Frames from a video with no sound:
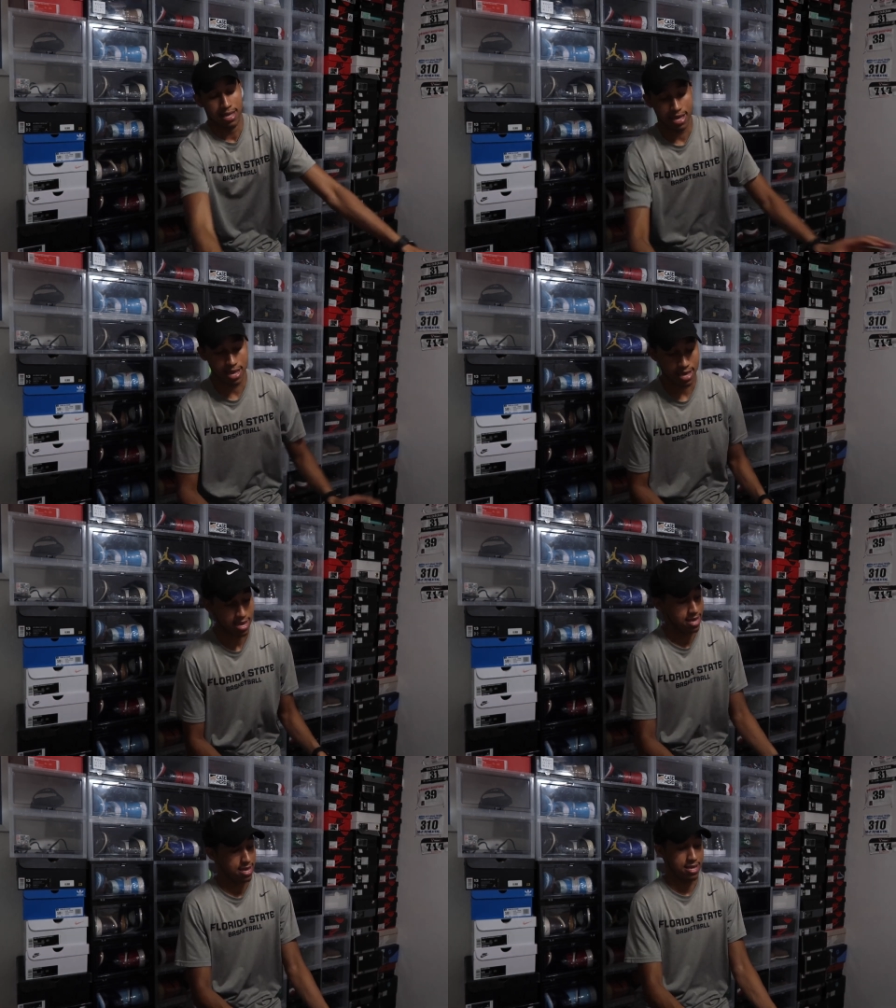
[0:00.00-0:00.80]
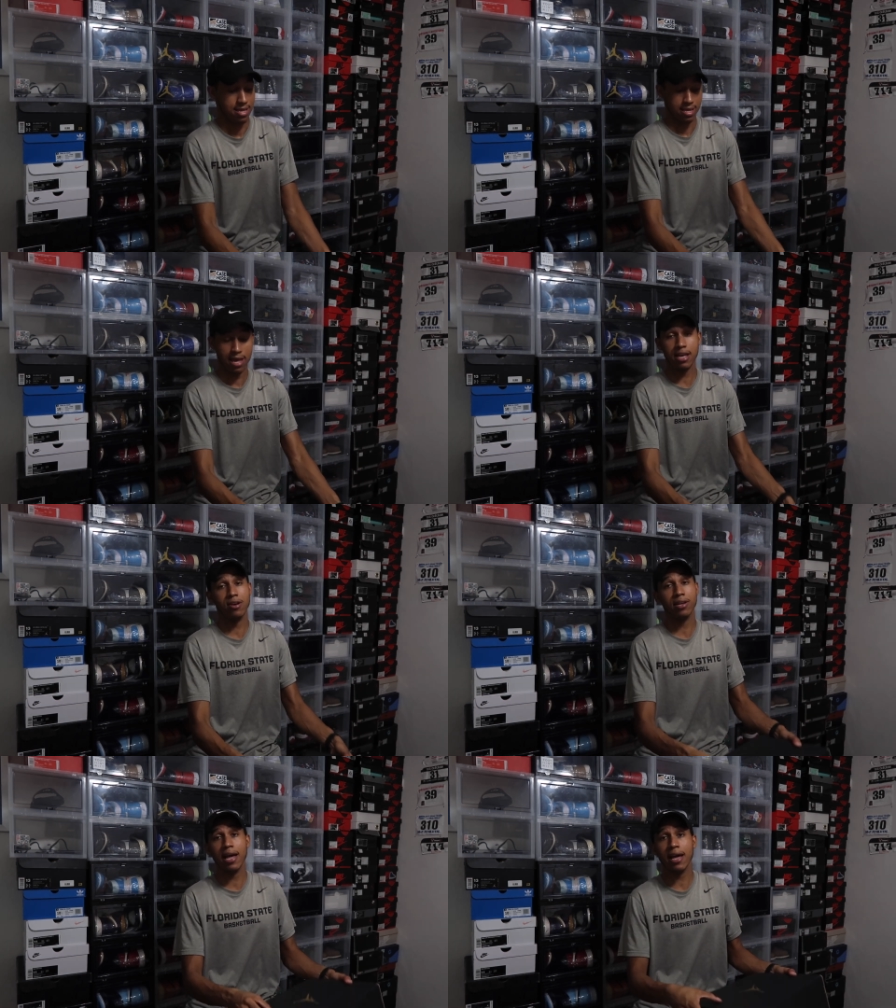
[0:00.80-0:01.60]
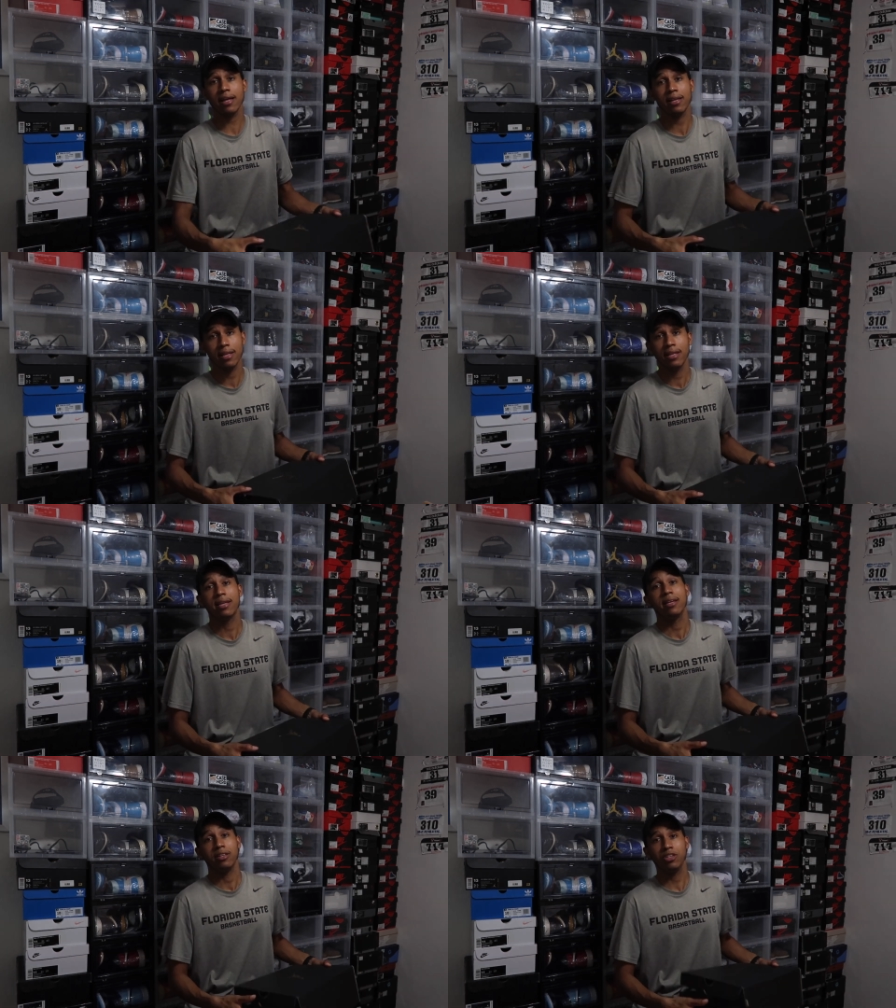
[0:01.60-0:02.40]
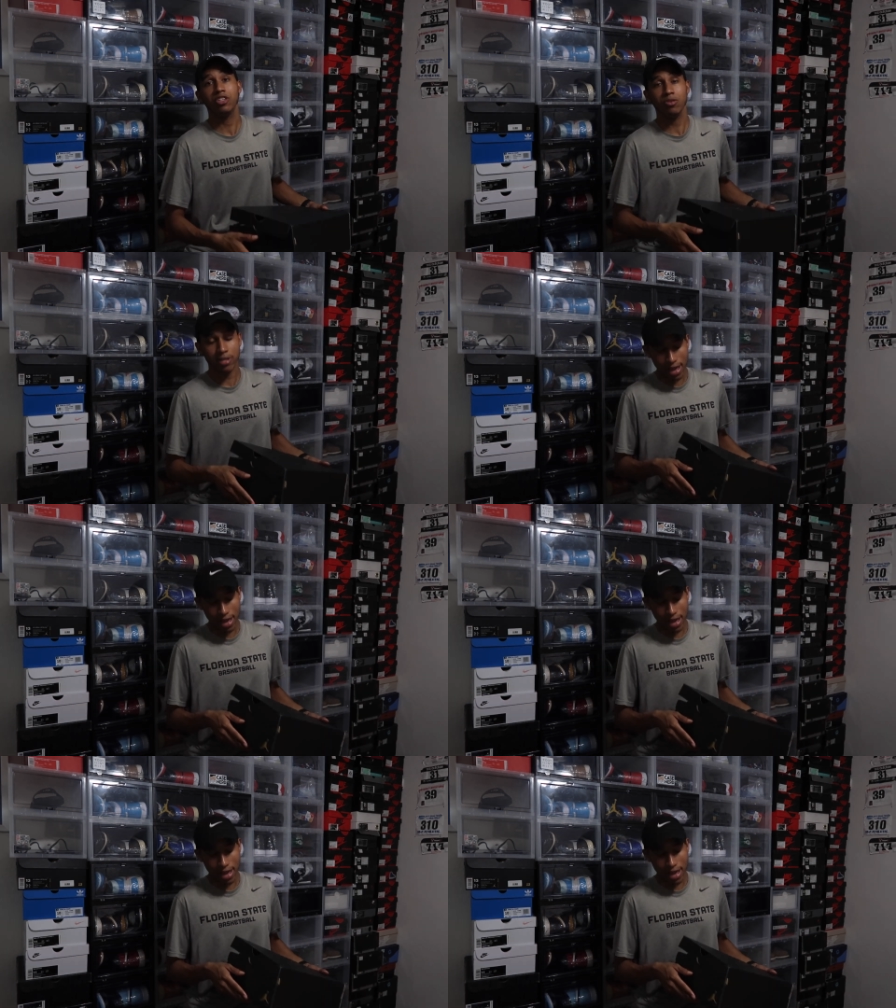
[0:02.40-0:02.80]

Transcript: Hey, I ain't gonna lie, this shoe's